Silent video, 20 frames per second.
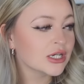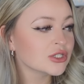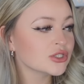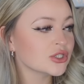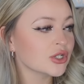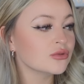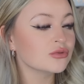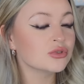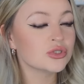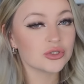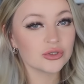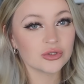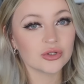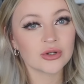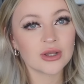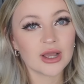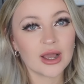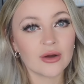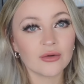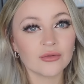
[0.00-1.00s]
so do
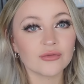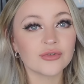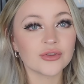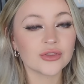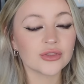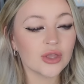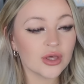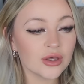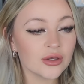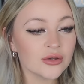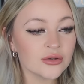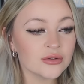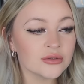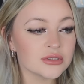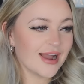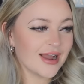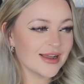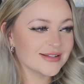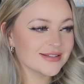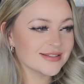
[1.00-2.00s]
look out for those
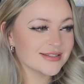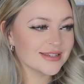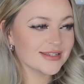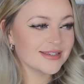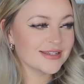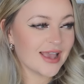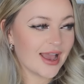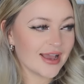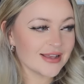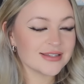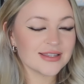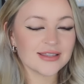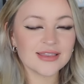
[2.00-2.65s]
and yes